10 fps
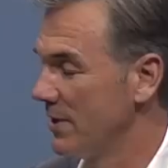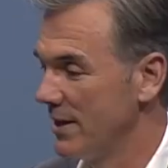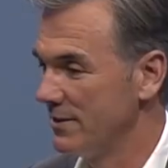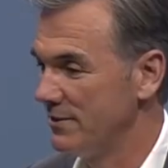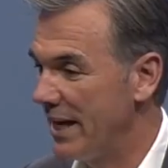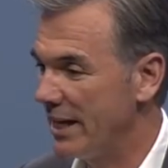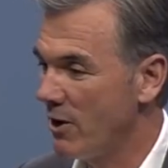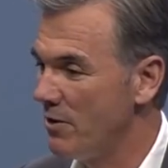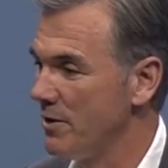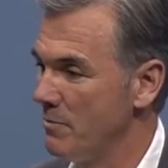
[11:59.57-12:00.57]
uh, take
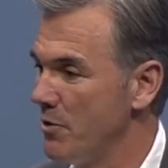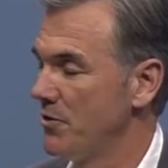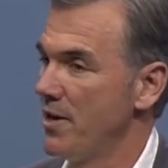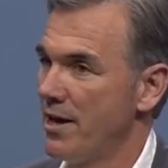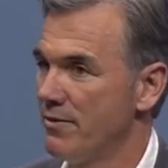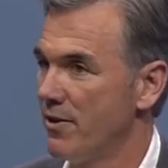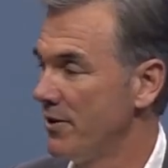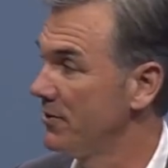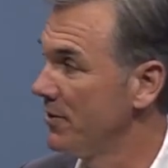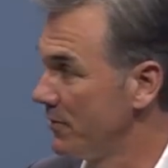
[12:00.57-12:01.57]
all the emotion out of our
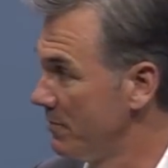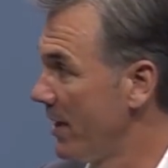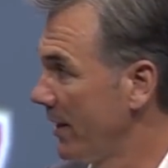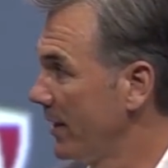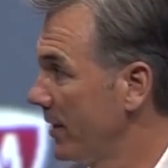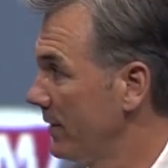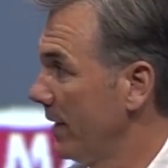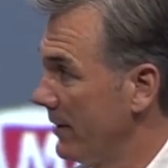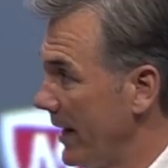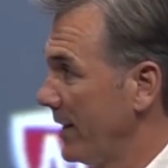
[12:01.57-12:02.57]
decision making, and,
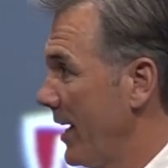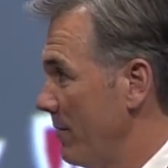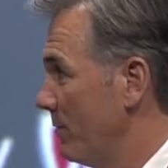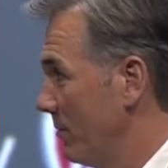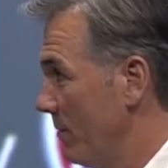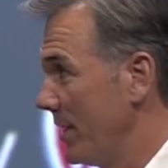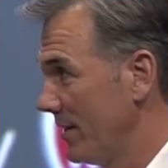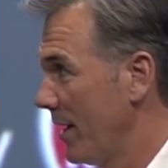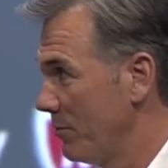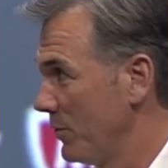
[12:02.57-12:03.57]
and, that came many
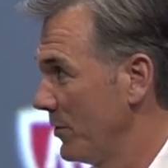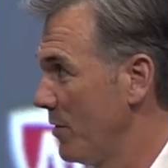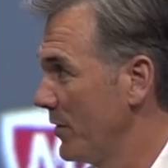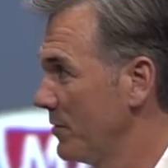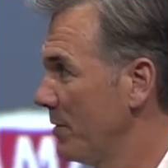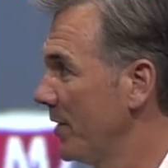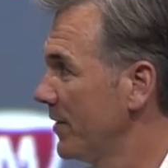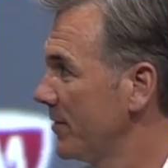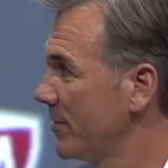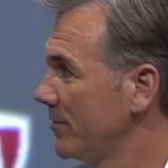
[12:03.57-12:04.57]
times with your own experience.